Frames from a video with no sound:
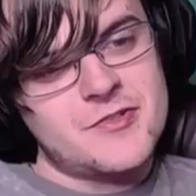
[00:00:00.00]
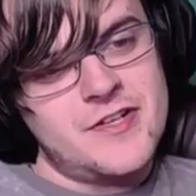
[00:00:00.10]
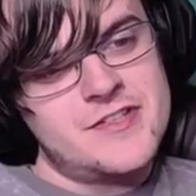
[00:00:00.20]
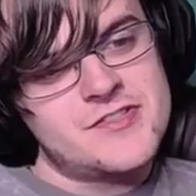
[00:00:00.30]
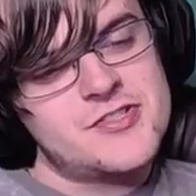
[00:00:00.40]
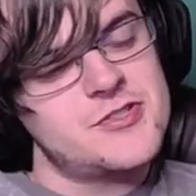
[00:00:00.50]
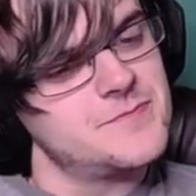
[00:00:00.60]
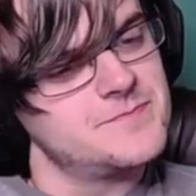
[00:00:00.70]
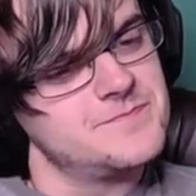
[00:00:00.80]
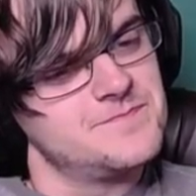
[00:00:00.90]

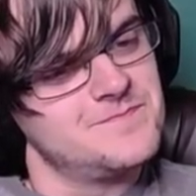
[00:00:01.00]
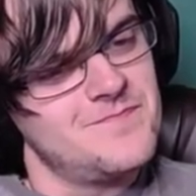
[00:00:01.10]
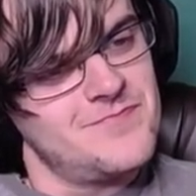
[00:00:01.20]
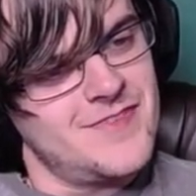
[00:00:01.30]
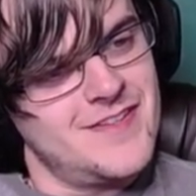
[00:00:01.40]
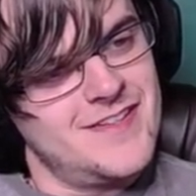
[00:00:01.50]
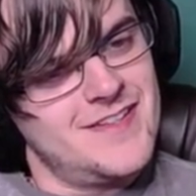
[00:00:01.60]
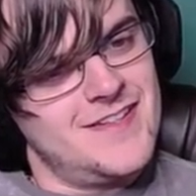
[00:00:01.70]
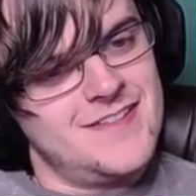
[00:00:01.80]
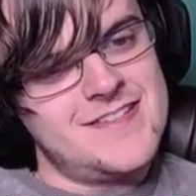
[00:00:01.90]
cringe.
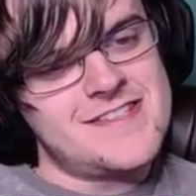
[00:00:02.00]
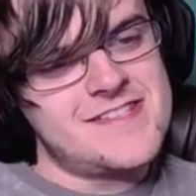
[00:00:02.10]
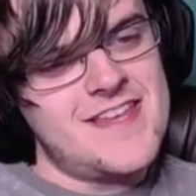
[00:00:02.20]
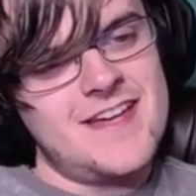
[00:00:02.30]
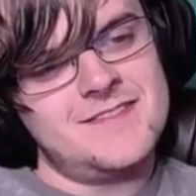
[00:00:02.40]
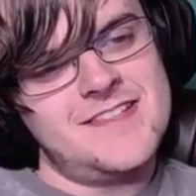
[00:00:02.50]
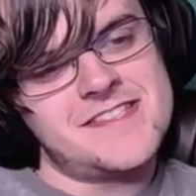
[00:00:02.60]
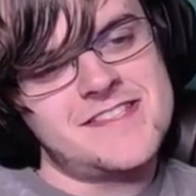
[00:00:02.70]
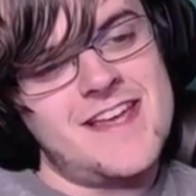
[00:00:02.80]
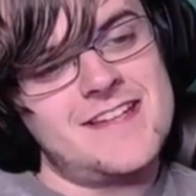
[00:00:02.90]
This is that
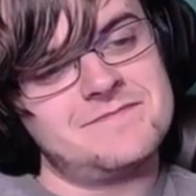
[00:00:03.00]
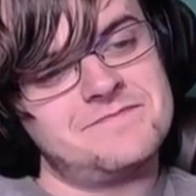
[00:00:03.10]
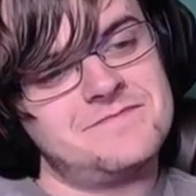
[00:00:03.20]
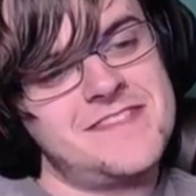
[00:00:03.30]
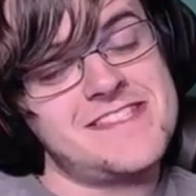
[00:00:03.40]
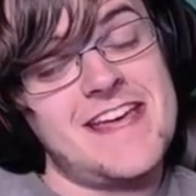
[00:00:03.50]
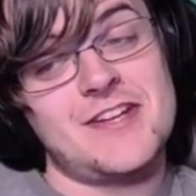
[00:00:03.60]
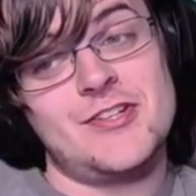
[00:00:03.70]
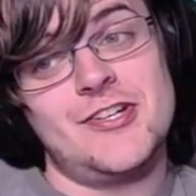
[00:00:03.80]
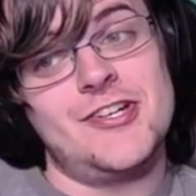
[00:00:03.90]

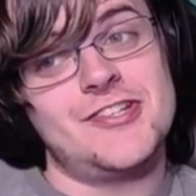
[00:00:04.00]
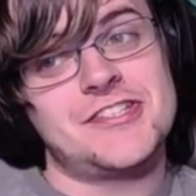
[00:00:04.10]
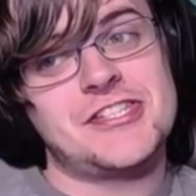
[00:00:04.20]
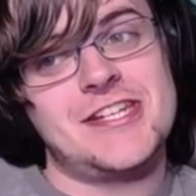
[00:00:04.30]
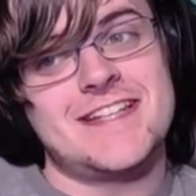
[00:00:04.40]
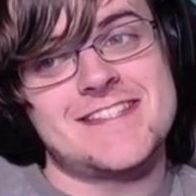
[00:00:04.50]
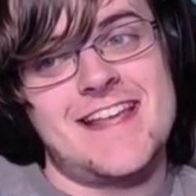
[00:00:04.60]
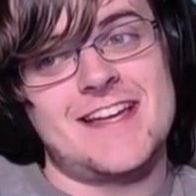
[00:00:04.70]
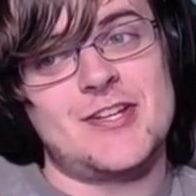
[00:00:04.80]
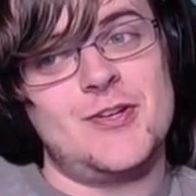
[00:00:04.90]
good shit. This is
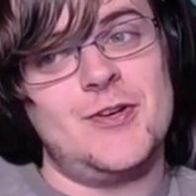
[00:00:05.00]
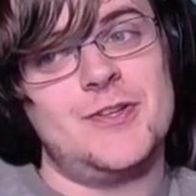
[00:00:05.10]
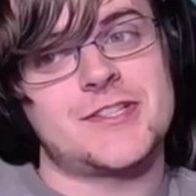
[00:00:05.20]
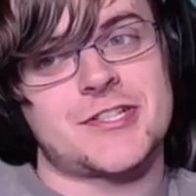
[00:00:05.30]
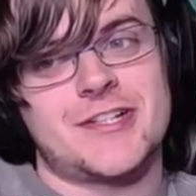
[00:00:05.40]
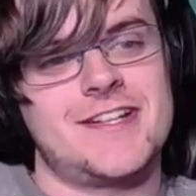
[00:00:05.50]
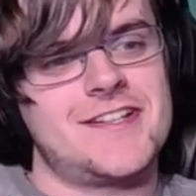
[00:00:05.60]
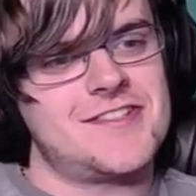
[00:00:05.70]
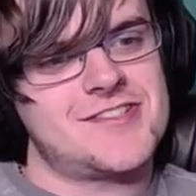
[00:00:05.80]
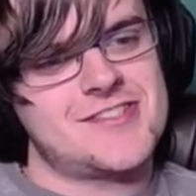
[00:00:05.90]
that good
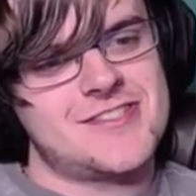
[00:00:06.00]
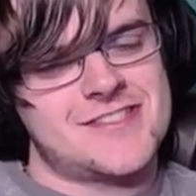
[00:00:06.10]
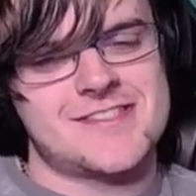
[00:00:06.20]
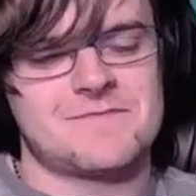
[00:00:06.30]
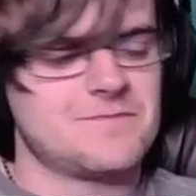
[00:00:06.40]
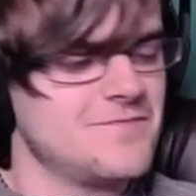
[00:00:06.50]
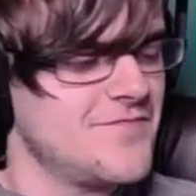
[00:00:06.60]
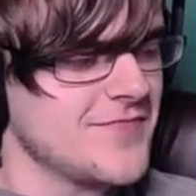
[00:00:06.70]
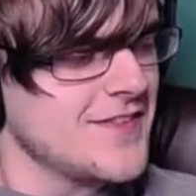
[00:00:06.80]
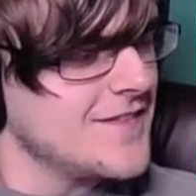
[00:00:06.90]
cringe. Just
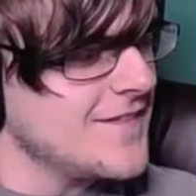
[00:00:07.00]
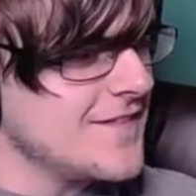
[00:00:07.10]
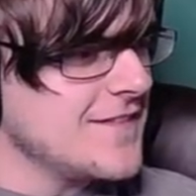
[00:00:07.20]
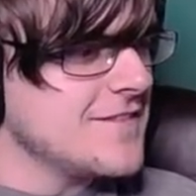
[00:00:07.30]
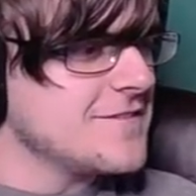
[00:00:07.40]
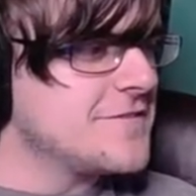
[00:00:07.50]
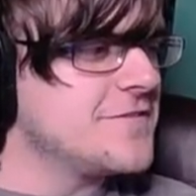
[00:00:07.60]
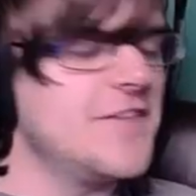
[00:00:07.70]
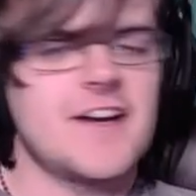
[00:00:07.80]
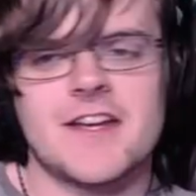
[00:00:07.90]

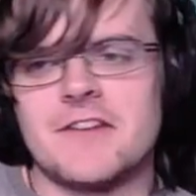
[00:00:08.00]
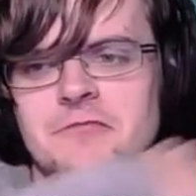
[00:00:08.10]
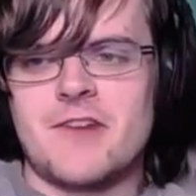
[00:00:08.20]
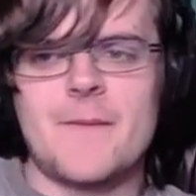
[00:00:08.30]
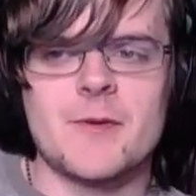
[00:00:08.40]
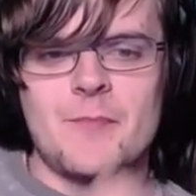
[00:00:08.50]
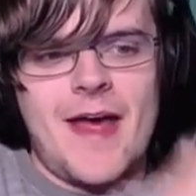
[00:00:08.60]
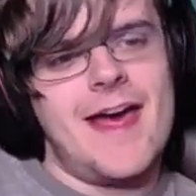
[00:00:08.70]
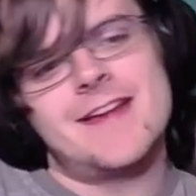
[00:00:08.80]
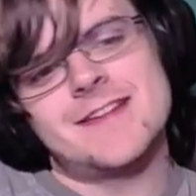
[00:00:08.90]
fucking rubber
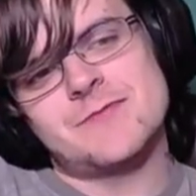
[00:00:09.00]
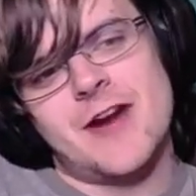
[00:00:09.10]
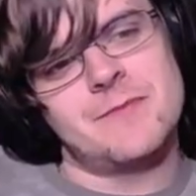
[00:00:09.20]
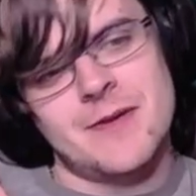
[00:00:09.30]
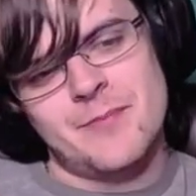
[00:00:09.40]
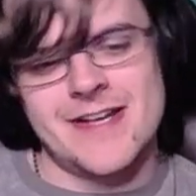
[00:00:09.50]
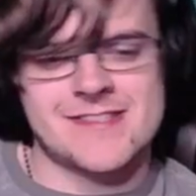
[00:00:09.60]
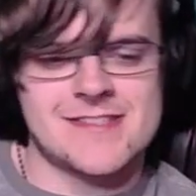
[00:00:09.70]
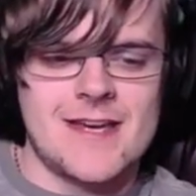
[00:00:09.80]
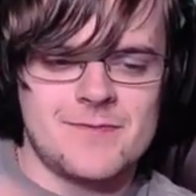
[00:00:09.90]
band around my
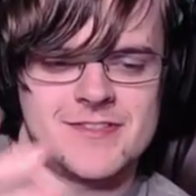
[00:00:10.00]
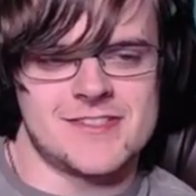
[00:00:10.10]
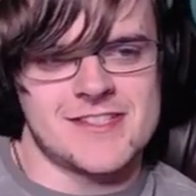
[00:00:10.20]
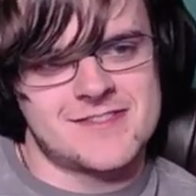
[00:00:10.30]
bicep and